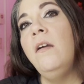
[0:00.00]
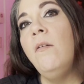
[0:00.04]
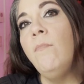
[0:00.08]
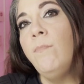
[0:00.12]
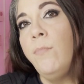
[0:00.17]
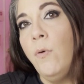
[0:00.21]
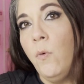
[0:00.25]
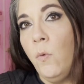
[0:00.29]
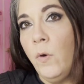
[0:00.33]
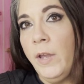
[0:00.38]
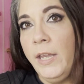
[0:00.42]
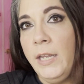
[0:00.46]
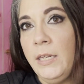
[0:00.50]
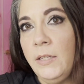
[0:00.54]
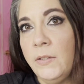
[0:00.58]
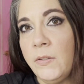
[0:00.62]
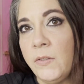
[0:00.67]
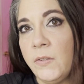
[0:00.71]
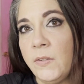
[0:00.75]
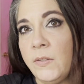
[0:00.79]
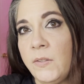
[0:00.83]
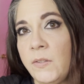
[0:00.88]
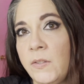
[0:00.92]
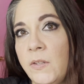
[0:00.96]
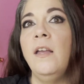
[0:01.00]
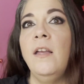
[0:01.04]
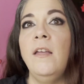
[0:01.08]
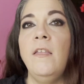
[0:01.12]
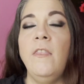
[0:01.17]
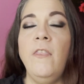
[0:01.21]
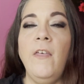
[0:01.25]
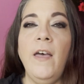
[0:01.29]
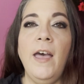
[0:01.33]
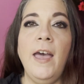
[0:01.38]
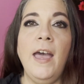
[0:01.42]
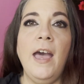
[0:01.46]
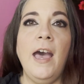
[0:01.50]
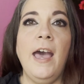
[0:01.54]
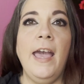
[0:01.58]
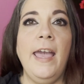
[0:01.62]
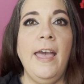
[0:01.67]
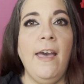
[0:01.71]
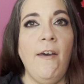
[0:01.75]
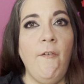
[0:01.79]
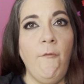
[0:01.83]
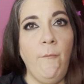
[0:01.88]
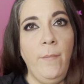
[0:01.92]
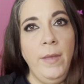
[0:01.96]
points that I
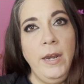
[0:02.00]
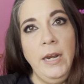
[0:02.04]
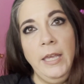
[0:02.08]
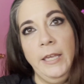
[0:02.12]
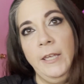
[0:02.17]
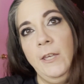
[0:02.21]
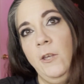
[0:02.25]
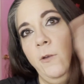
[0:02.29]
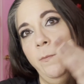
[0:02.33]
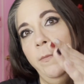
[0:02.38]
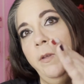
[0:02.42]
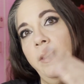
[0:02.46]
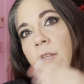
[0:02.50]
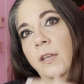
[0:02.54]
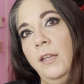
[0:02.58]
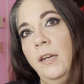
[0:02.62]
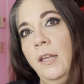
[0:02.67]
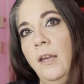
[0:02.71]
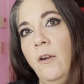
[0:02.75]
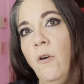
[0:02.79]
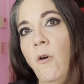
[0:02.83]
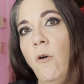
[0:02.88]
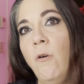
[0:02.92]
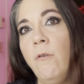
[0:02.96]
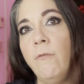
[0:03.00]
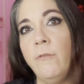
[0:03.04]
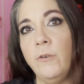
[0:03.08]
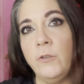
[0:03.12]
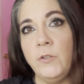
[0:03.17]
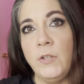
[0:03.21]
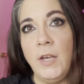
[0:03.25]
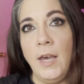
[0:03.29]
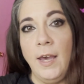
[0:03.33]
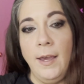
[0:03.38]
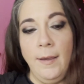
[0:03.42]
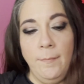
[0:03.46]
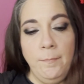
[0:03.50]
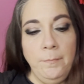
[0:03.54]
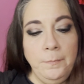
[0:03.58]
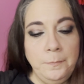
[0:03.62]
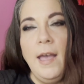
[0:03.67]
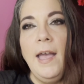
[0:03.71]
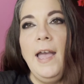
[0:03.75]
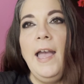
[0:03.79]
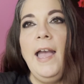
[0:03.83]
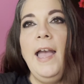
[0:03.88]
have been accumulating over time.